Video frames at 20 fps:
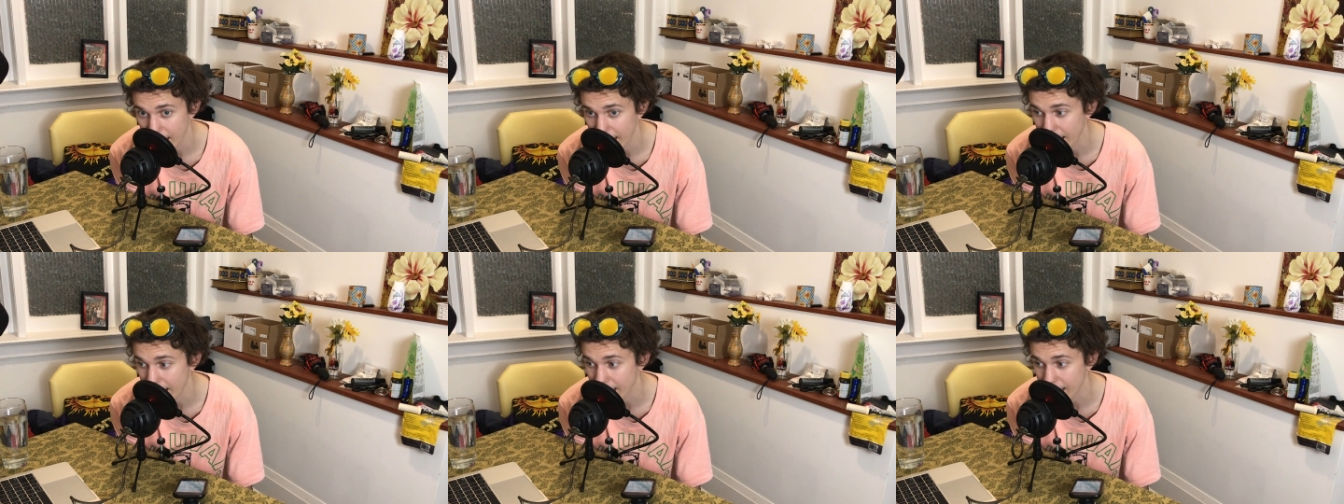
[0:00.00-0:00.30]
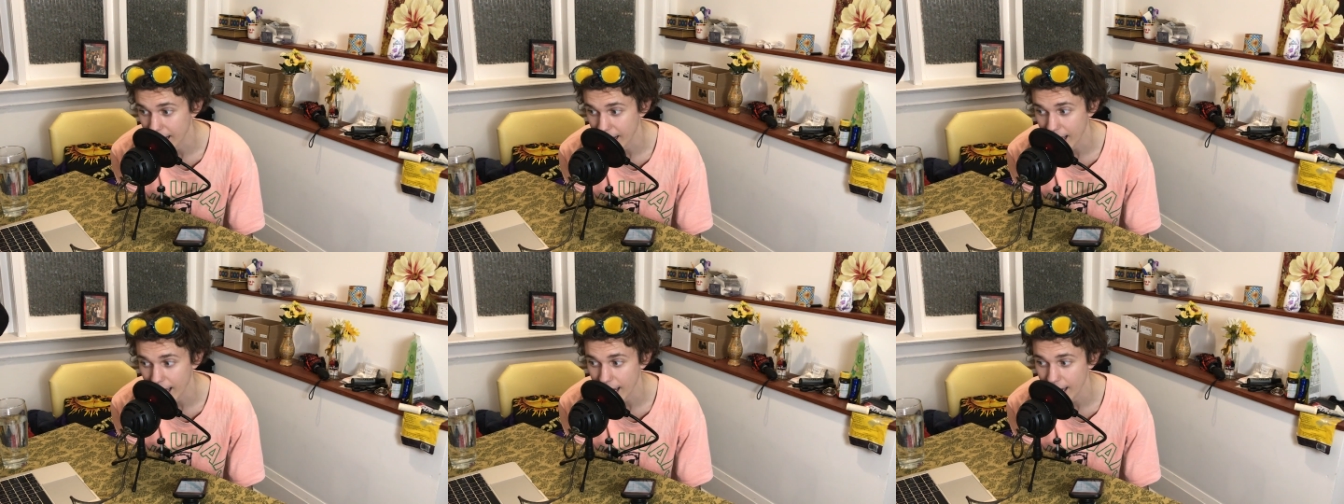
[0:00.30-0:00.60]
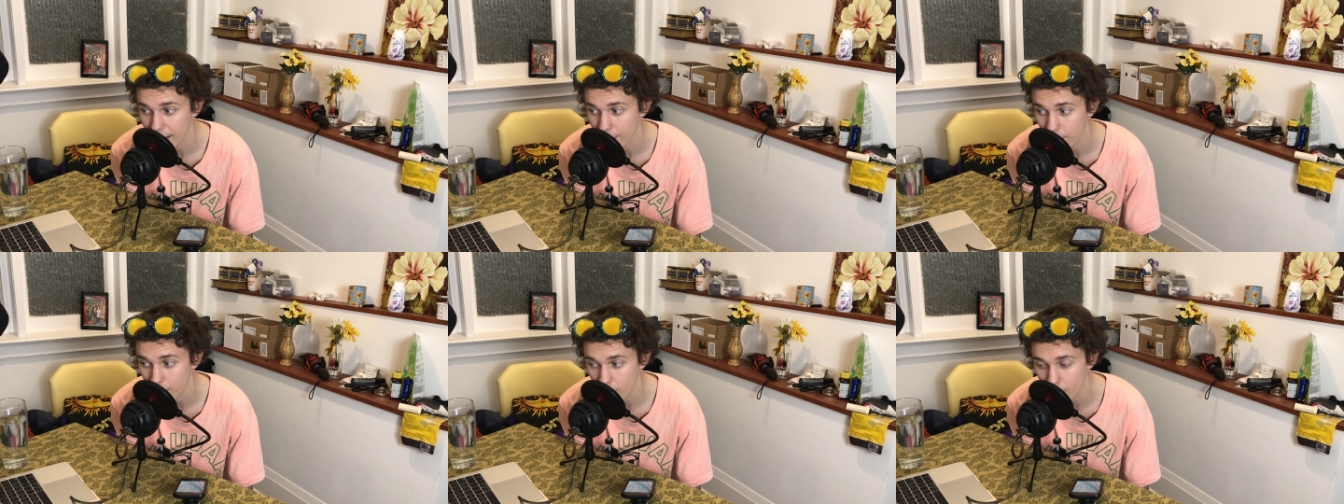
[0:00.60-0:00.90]
And
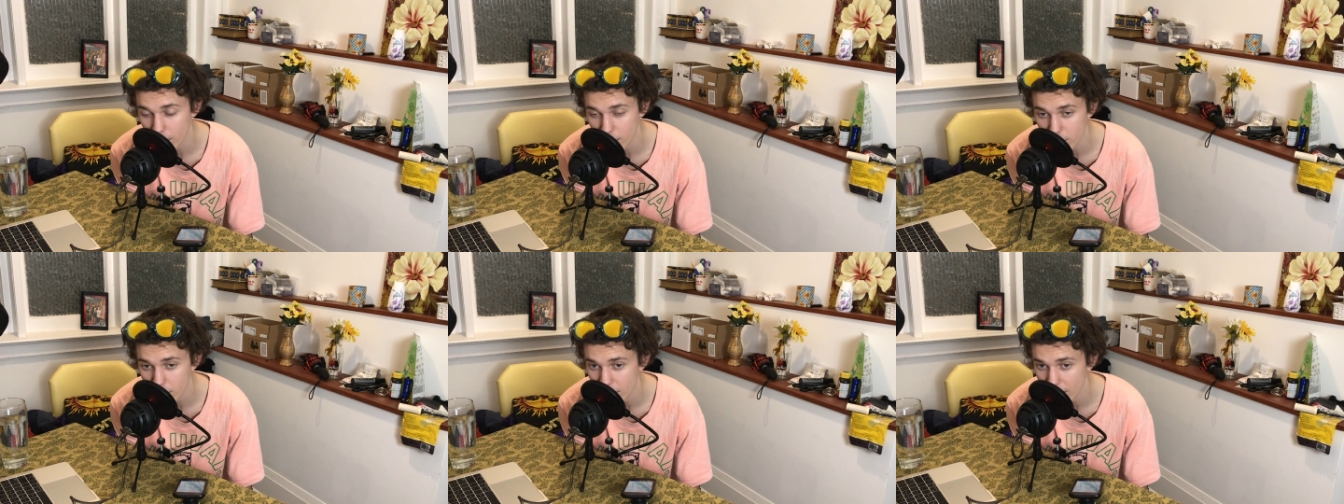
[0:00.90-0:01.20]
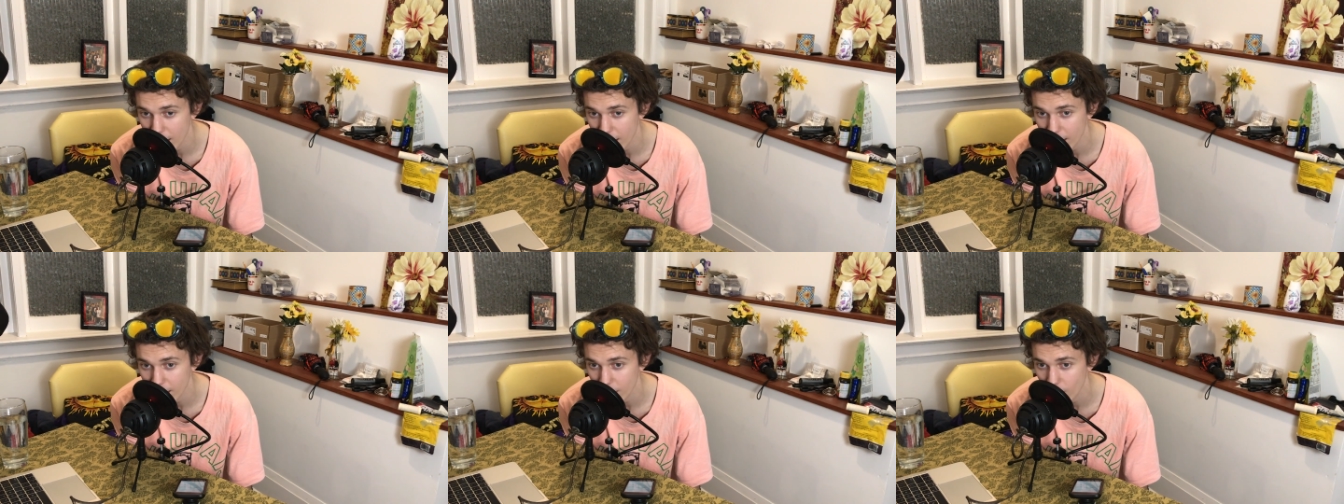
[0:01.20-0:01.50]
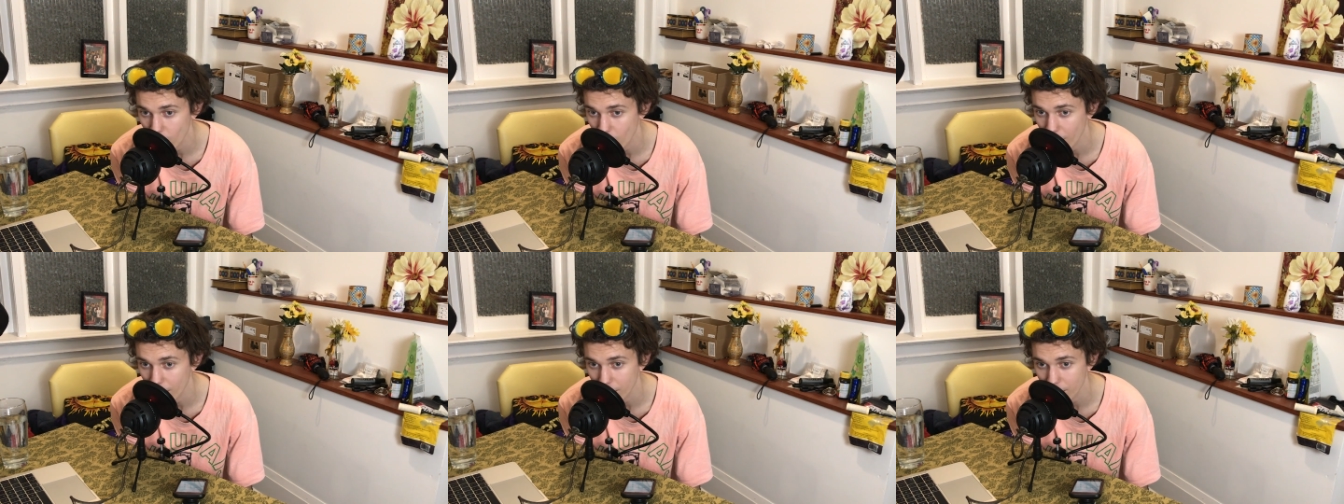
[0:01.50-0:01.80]
I appreciate
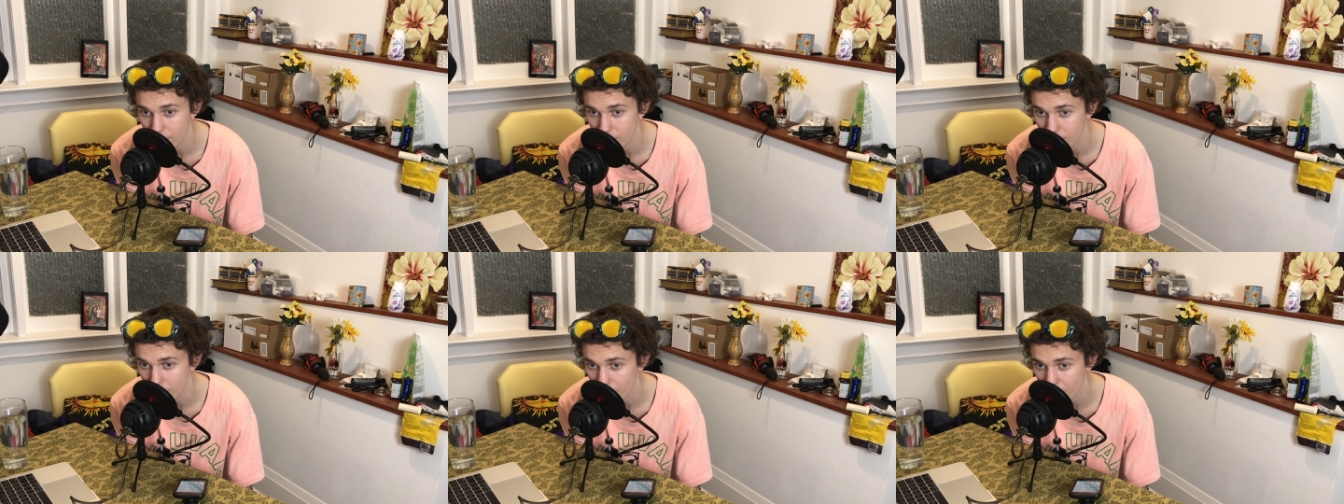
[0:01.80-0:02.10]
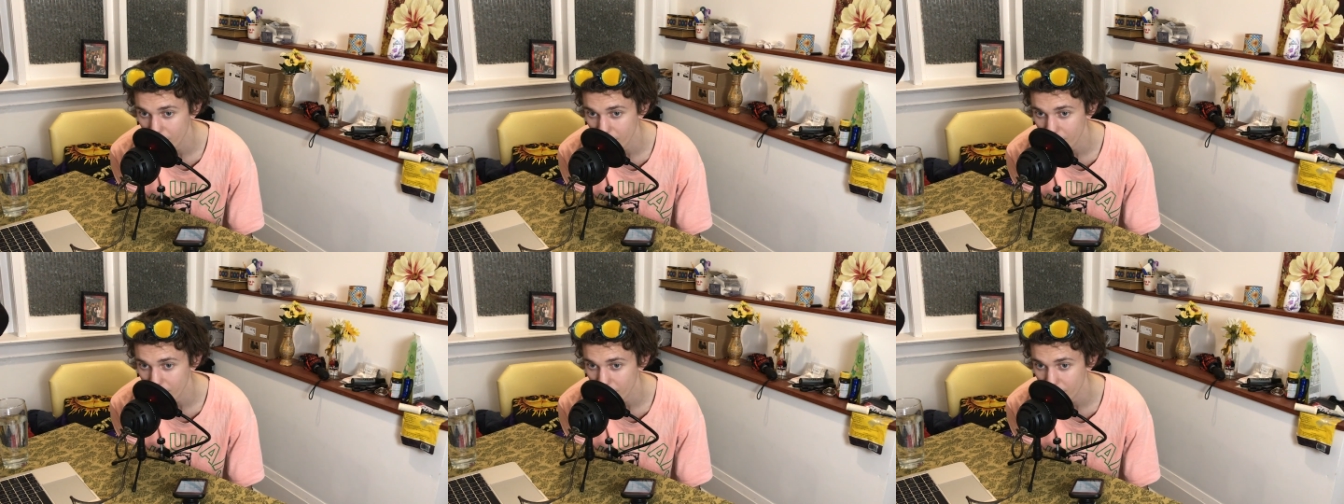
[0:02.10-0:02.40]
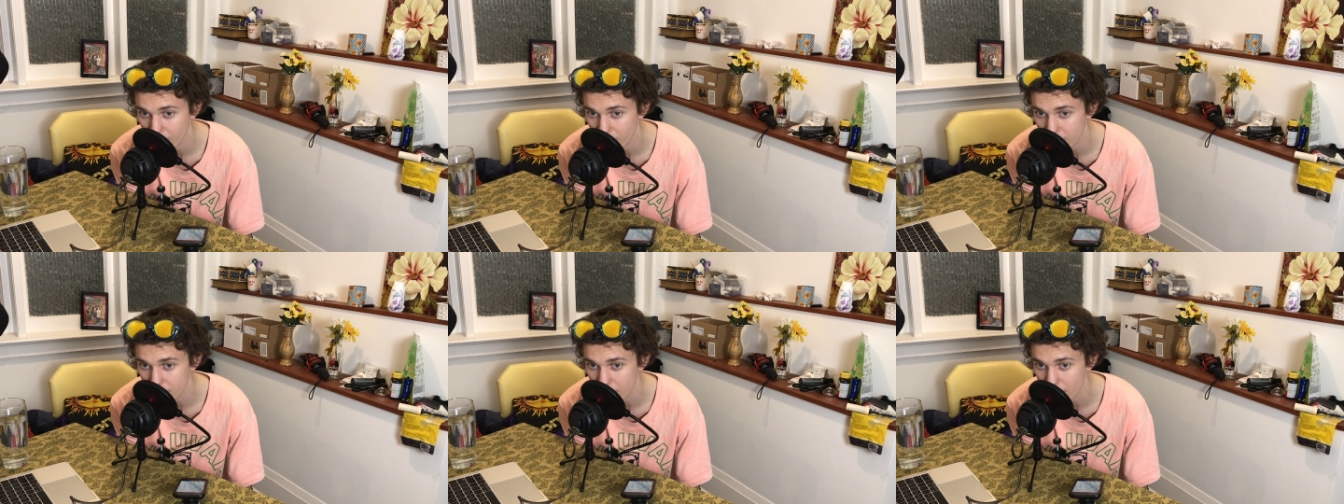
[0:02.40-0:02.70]
what you're doing
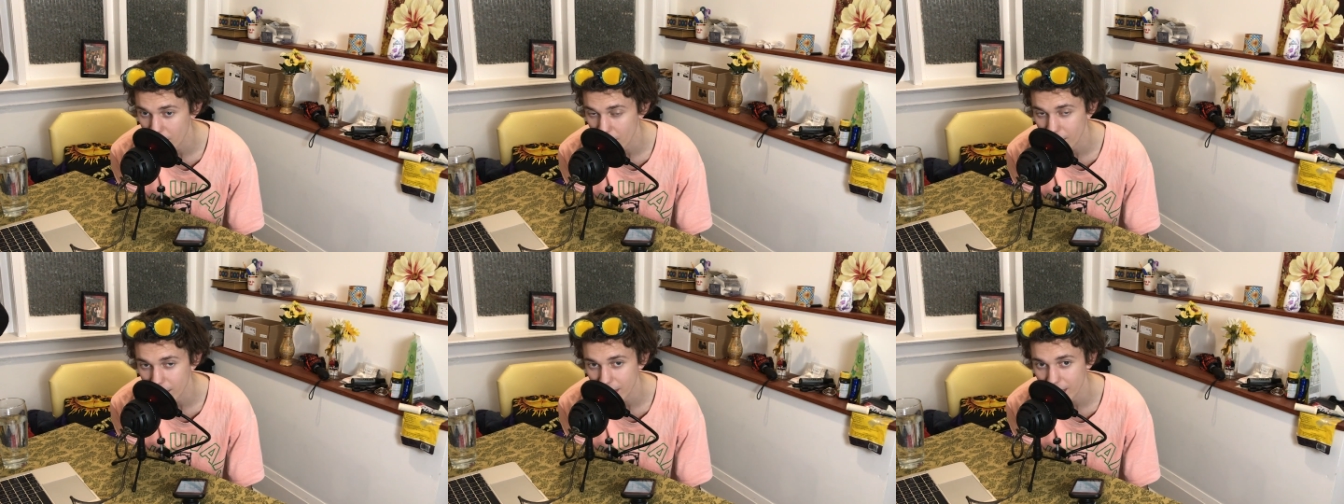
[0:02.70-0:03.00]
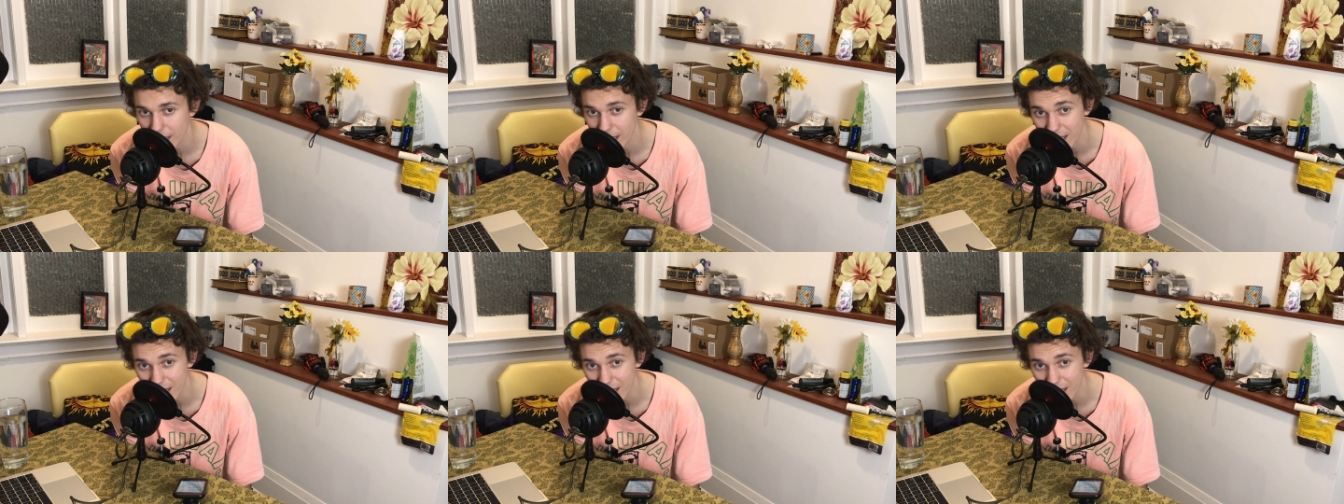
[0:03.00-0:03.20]
for the charity,